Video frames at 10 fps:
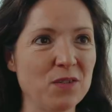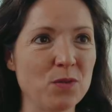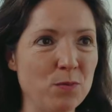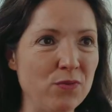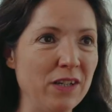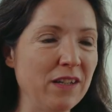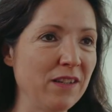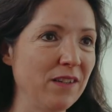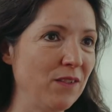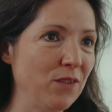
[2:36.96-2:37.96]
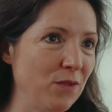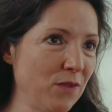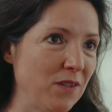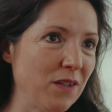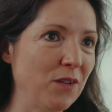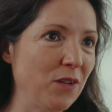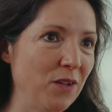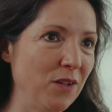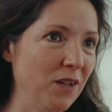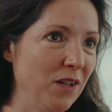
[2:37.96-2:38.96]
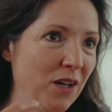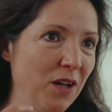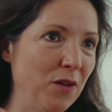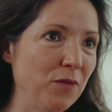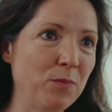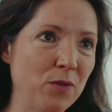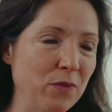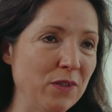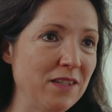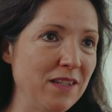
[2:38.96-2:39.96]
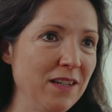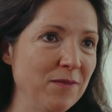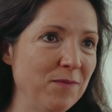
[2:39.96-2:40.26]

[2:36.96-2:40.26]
to break the circle of poverty.